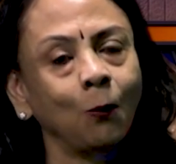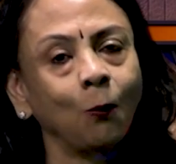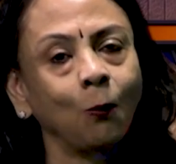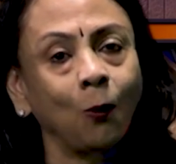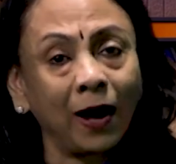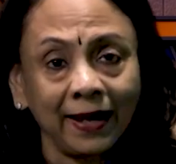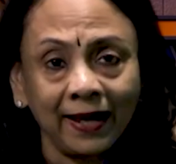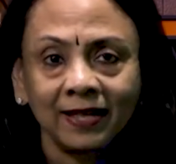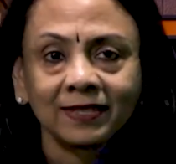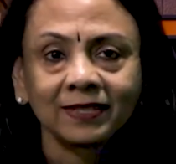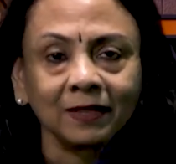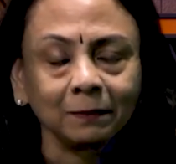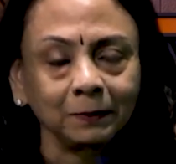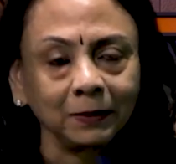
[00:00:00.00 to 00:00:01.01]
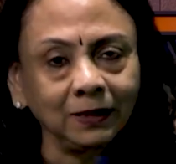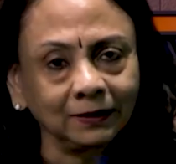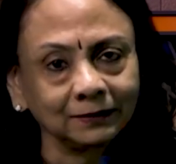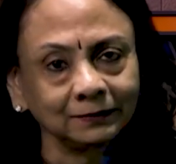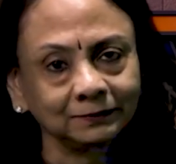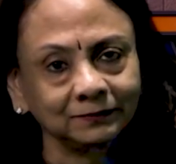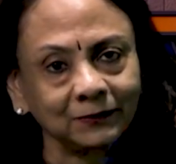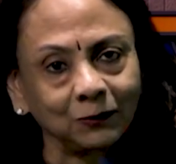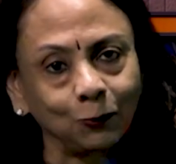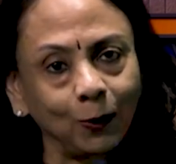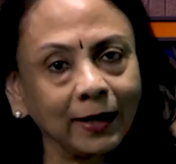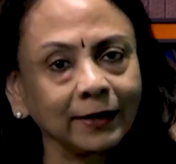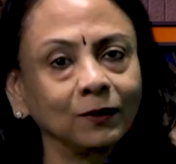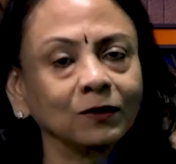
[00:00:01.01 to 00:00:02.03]
why SAP,
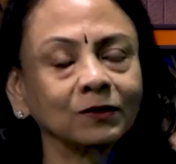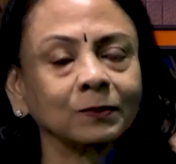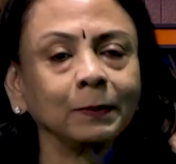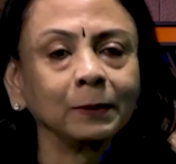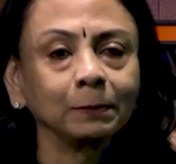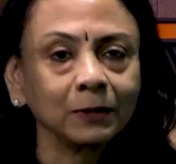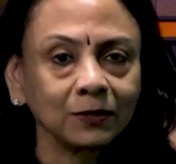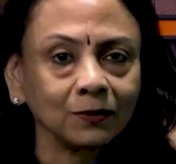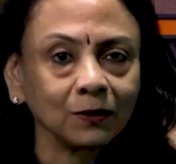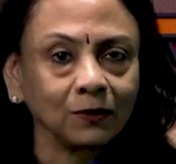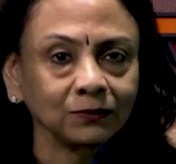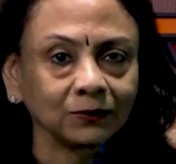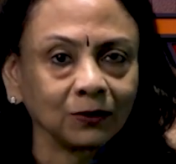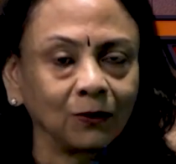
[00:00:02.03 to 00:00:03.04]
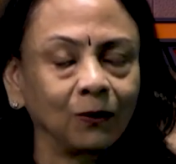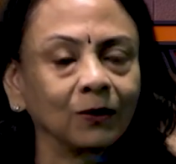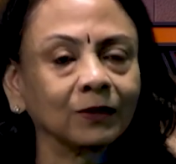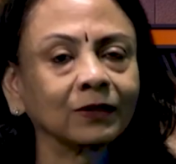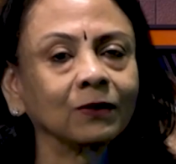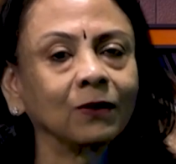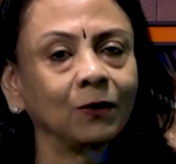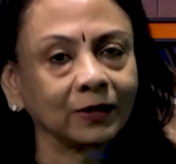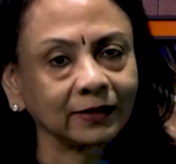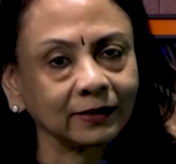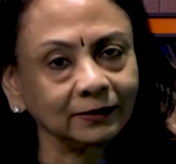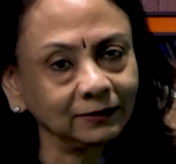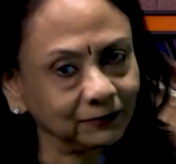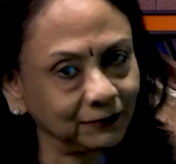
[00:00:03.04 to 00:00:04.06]
why not PeopleSoft or
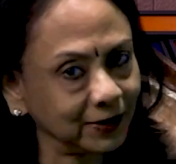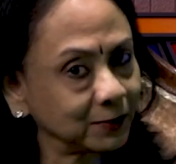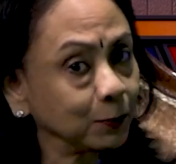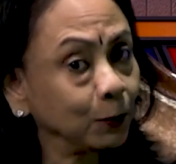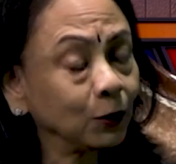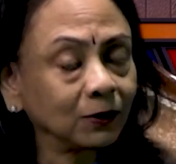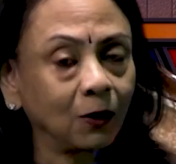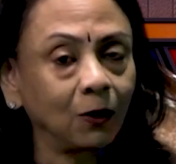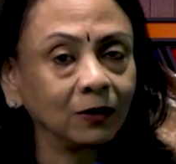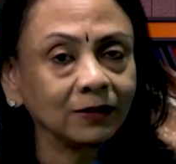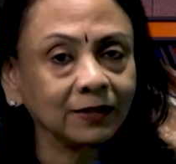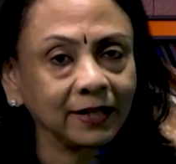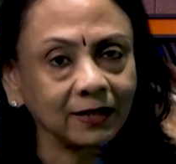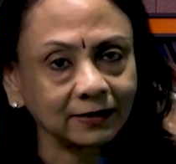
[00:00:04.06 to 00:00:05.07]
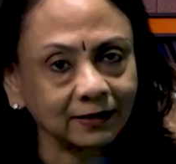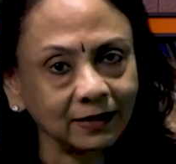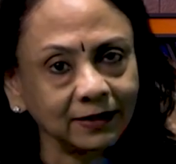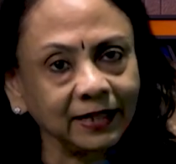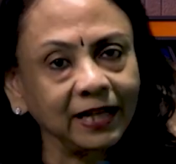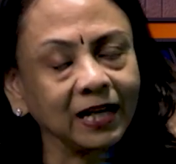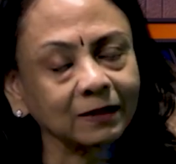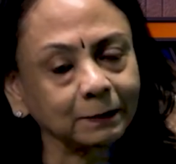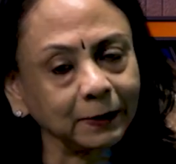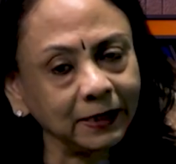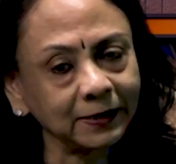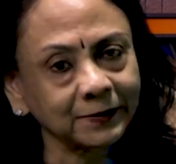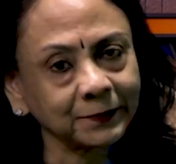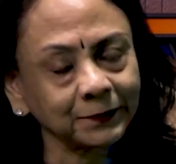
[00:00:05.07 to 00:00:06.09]
Oracle, which all three are
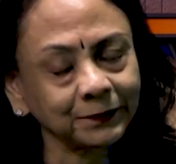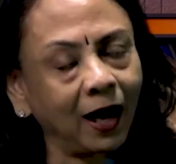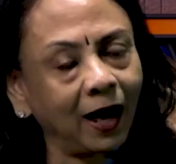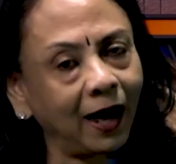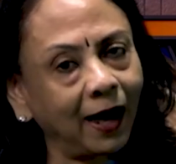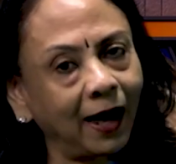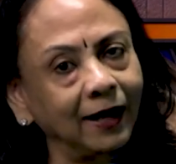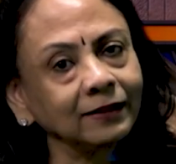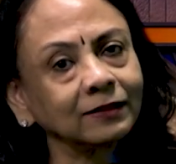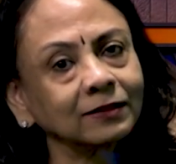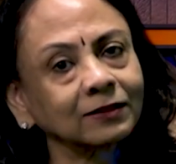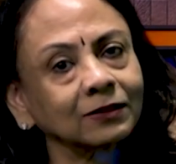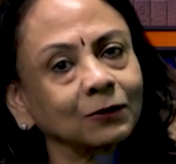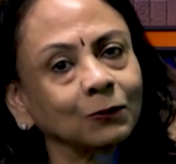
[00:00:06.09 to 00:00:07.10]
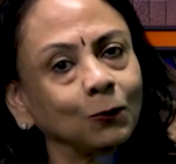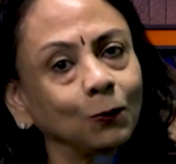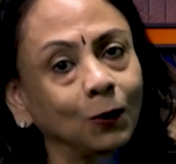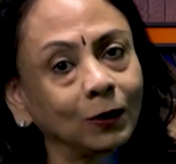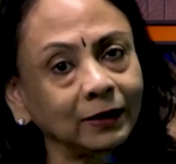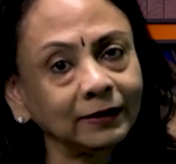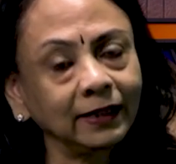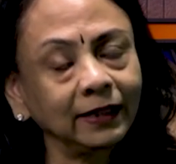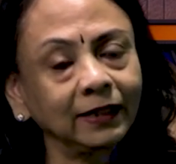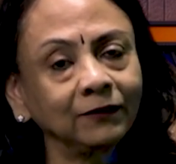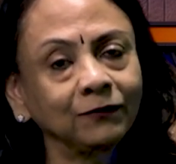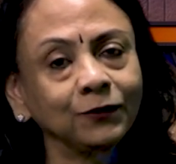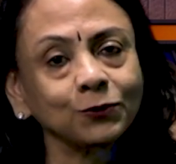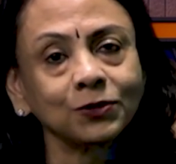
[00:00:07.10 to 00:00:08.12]
ERP, and what are the
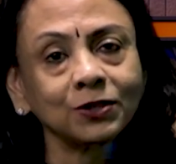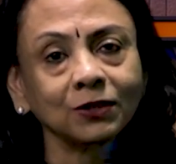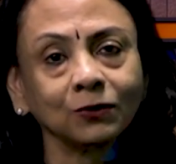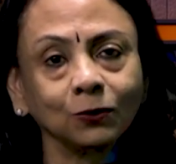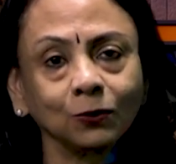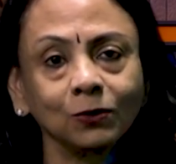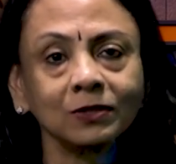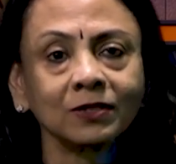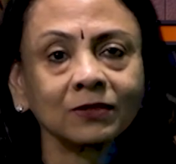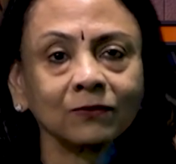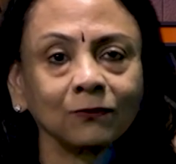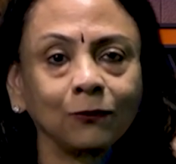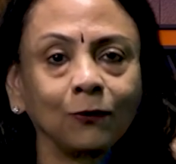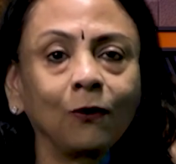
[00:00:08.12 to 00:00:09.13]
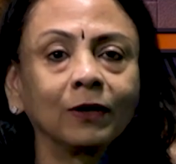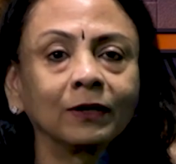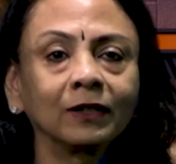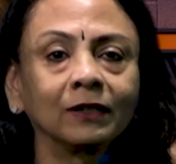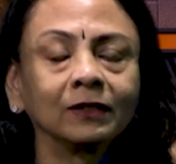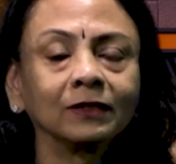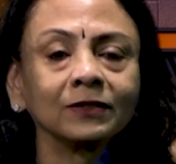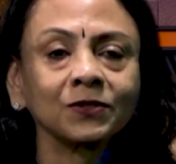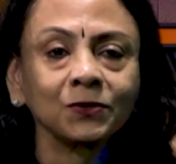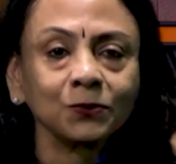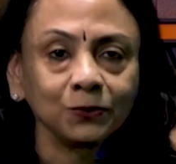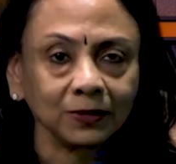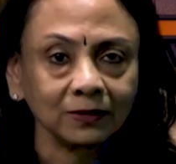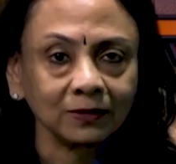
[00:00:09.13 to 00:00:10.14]
future goals for a
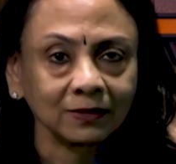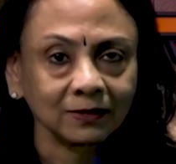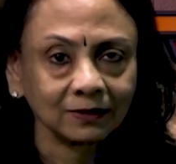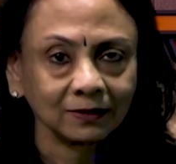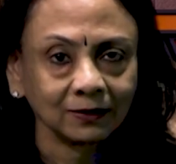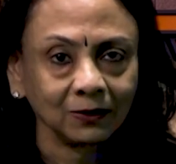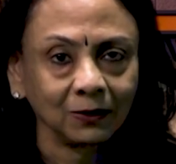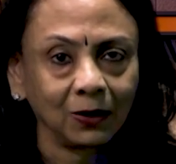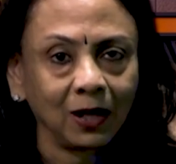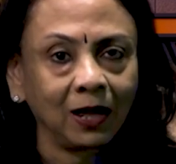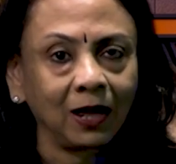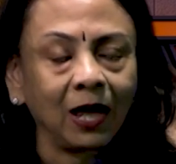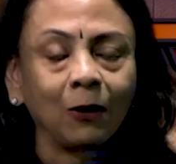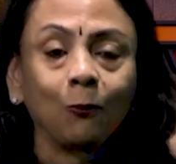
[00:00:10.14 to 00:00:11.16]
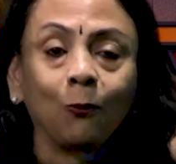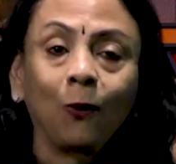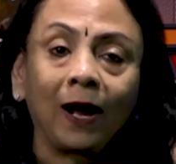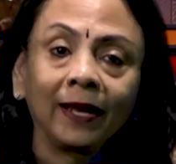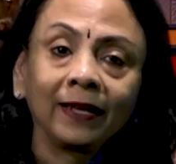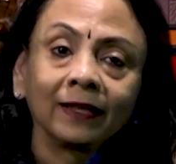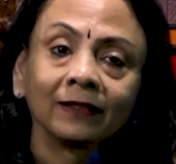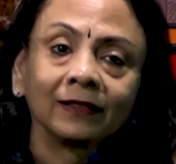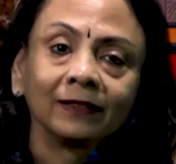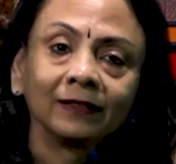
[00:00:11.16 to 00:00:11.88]
student, why